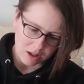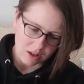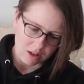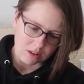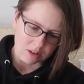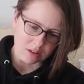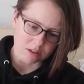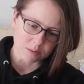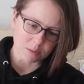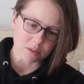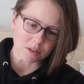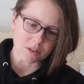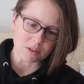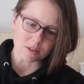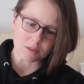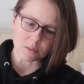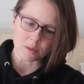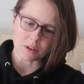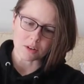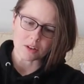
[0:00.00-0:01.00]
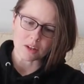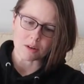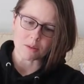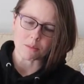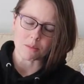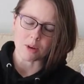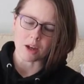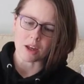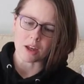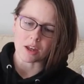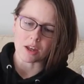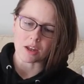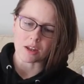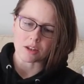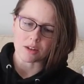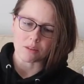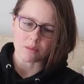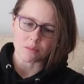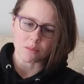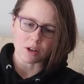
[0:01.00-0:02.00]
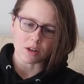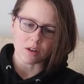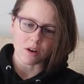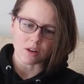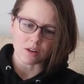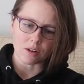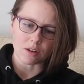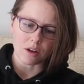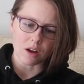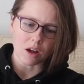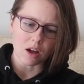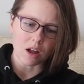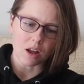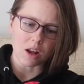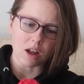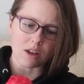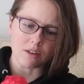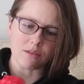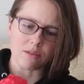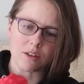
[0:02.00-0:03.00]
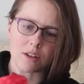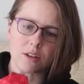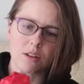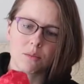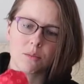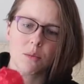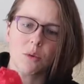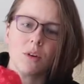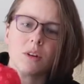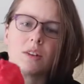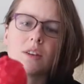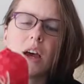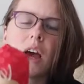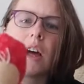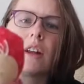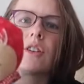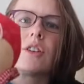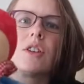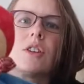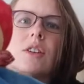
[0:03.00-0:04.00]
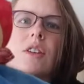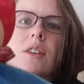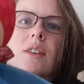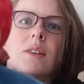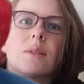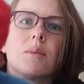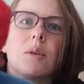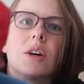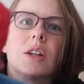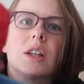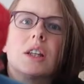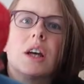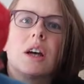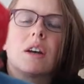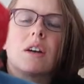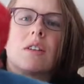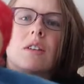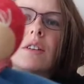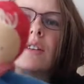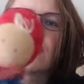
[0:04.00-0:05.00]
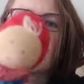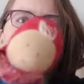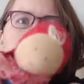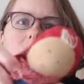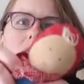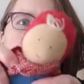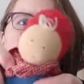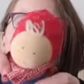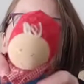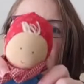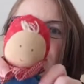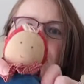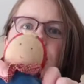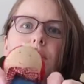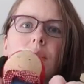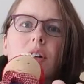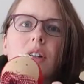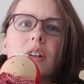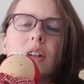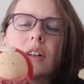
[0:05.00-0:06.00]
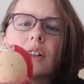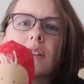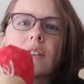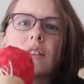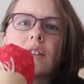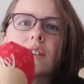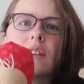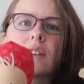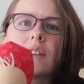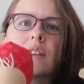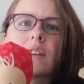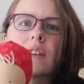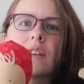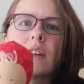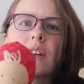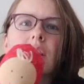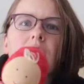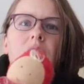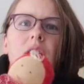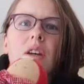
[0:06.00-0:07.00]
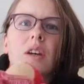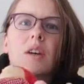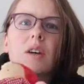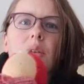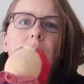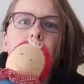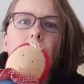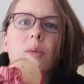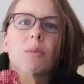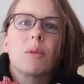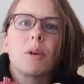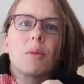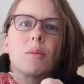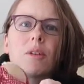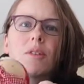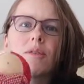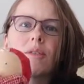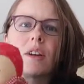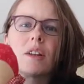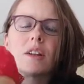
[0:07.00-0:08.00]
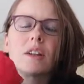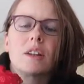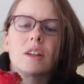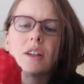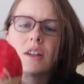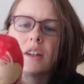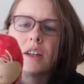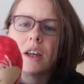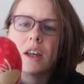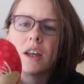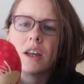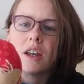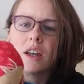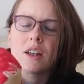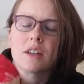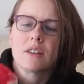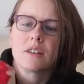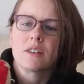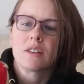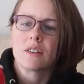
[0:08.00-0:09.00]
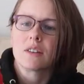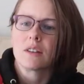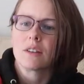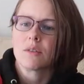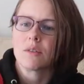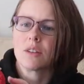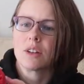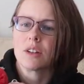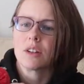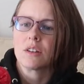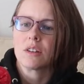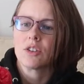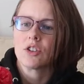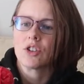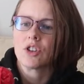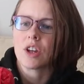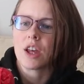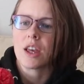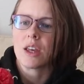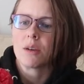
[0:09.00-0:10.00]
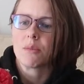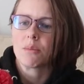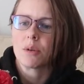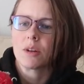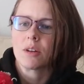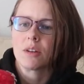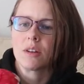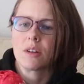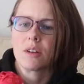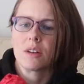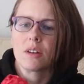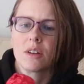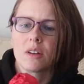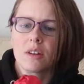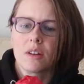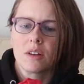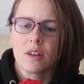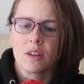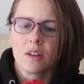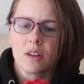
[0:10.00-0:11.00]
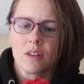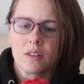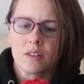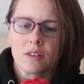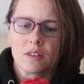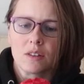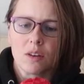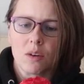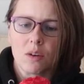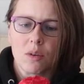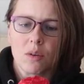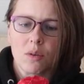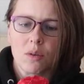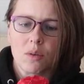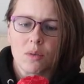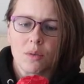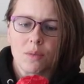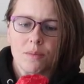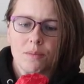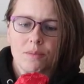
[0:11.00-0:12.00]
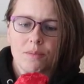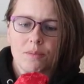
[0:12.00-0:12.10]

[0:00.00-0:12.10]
This one's one that my daughter got. I feel more attached to this one. I also feel like this one is just more baby friendly and still in really good shape. So